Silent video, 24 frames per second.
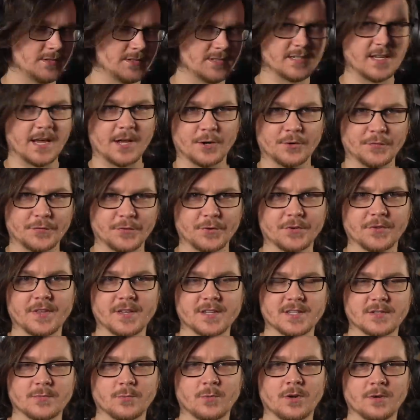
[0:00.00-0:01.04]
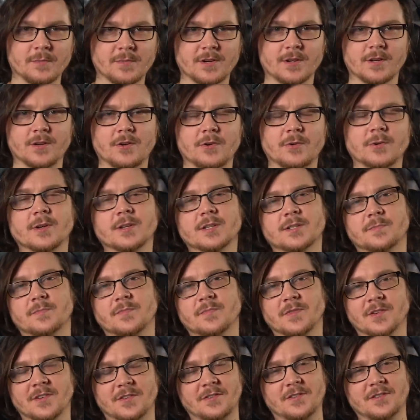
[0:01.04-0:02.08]
Settle for this woman who has
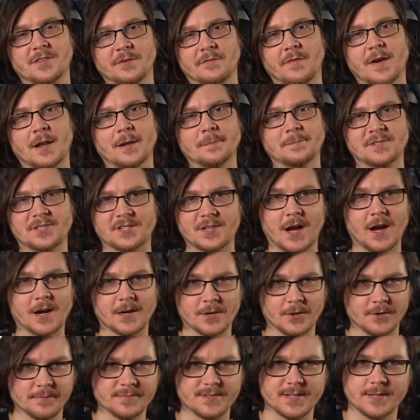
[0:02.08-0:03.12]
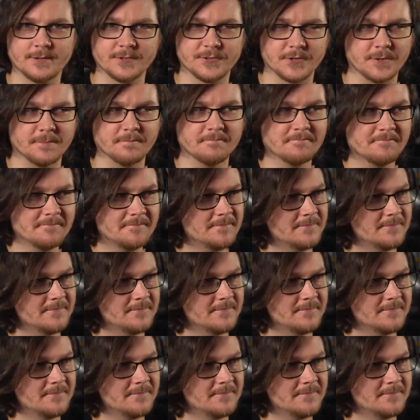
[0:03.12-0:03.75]
developed Stockholm Syndrome.